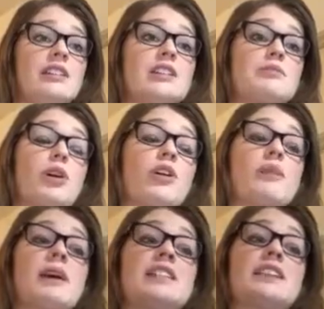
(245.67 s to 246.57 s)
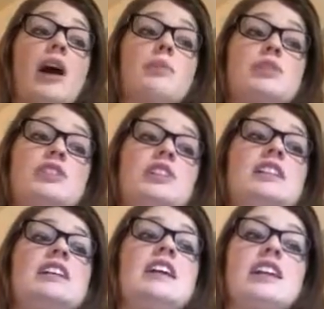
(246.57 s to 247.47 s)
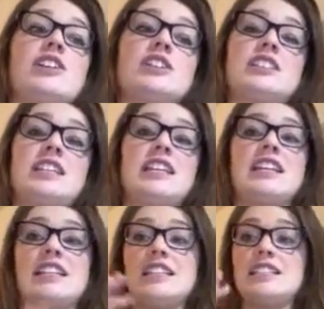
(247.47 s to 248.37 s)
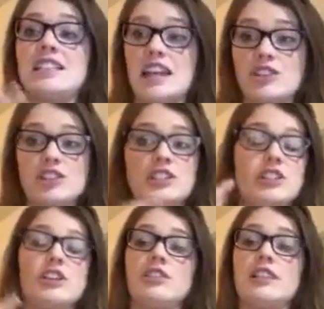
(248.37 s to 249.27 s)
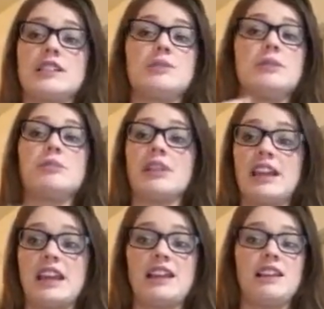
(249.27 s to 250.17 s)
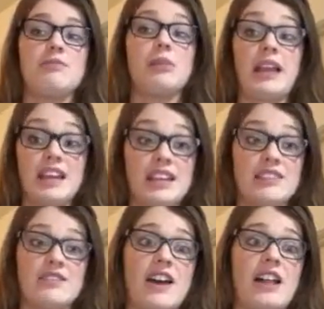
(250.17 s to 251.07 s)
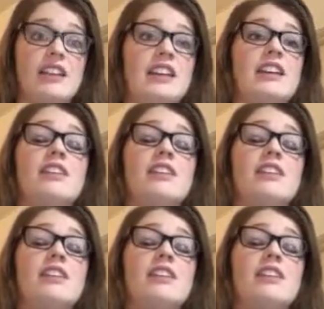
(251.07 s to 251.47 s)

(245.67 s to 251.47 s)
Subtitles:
This program has the opportunity to intercede in the dangerous circle that's been plaguing the valley